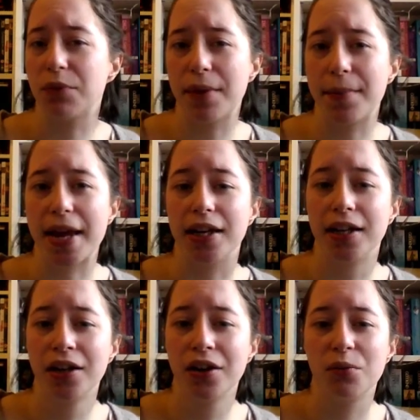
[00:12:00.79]
beat women,
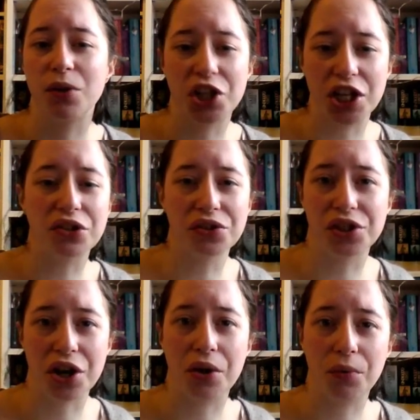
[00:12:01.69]
which he
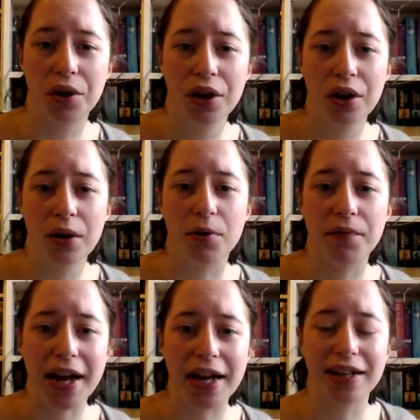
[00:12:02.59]
does do,
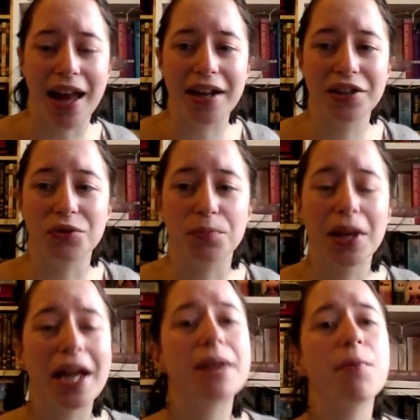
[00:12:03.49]
but they like to
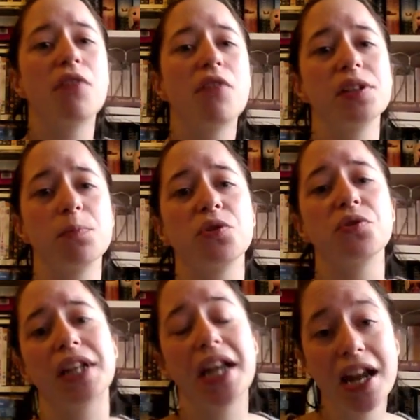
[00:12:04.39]
play him off as a
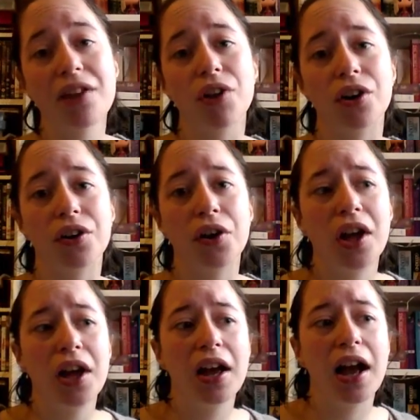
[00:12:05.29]
brooding hero,
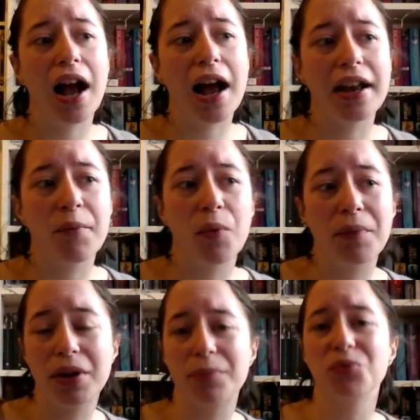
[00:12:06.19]
and then
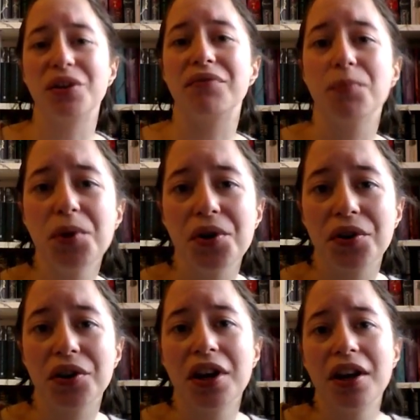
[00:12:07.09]
when people read the
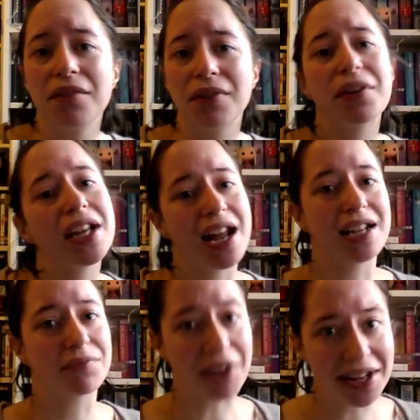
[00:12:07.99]
book, they
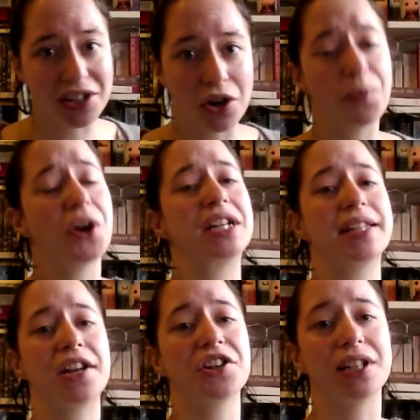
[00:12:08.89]
realise that's not what
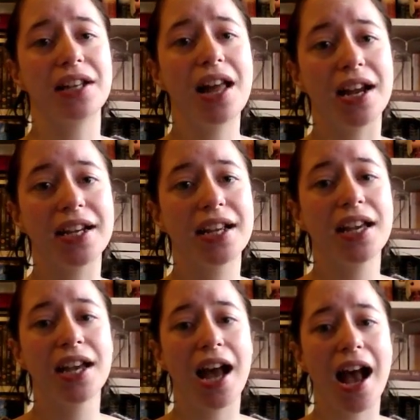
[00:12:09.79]
he's actually like,
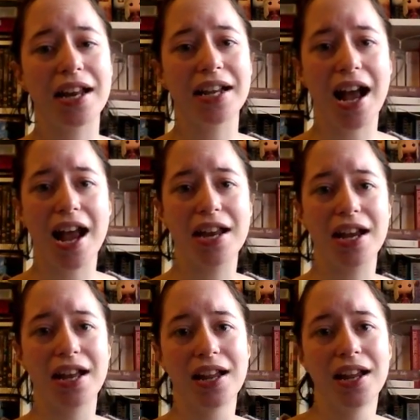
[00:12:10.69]
and it kind
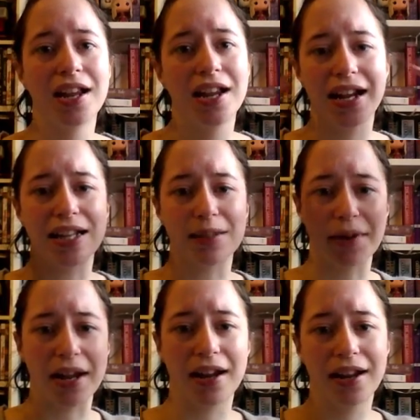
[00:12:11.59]
of is a
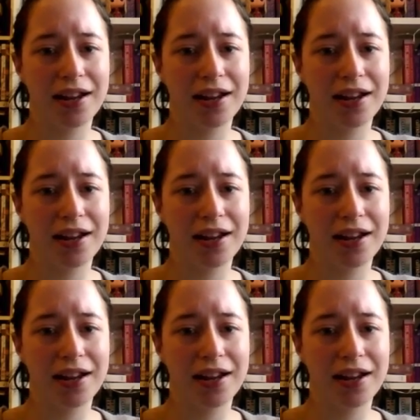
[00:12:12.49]
bit,